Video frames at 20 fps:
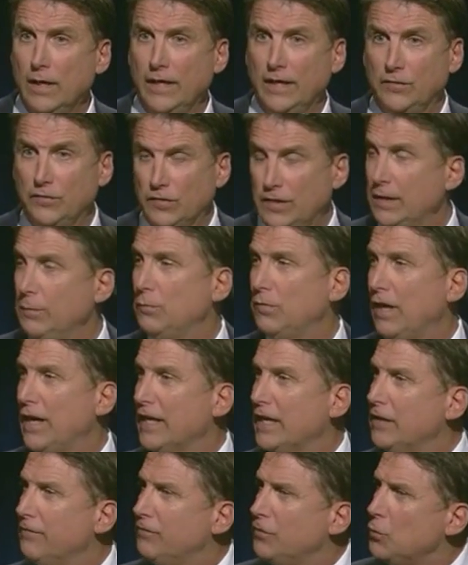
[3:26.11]
It seems
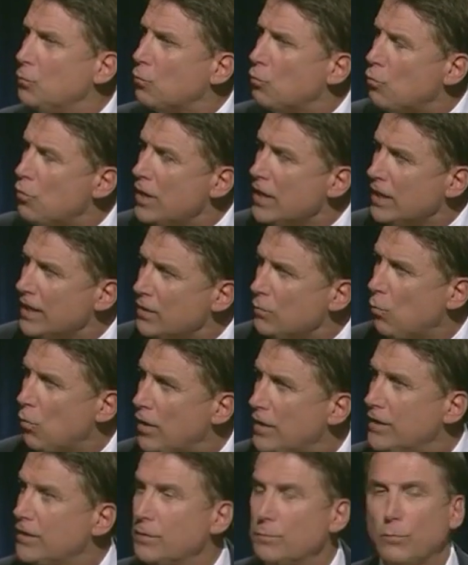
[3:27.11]
like if you really
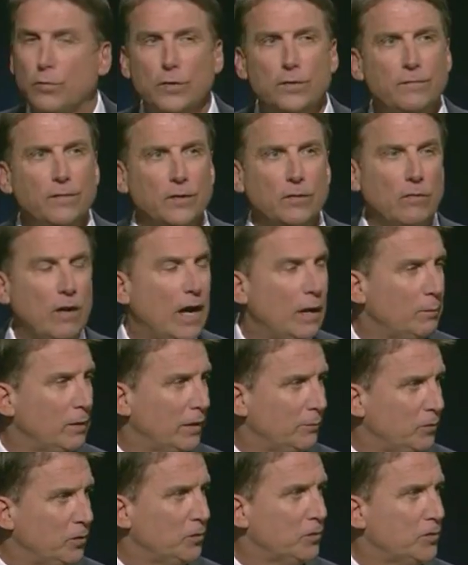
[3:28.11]
wanted to improve the crime
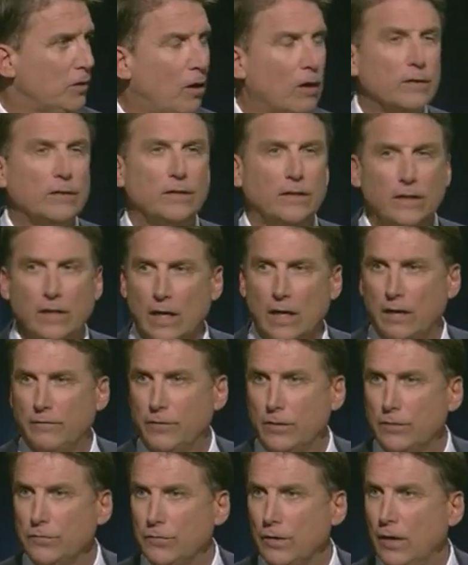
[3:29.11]
lab, you'd talk to the
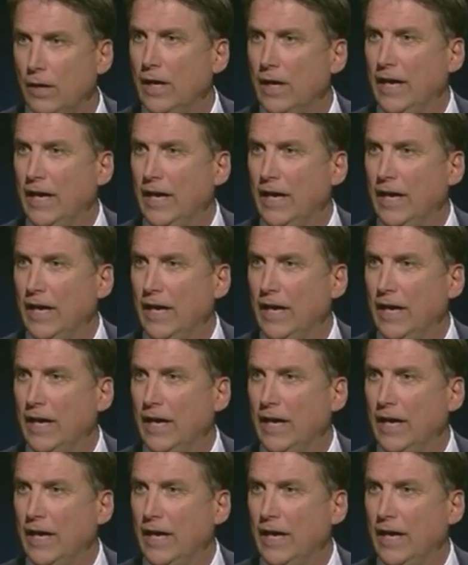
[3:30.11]
governors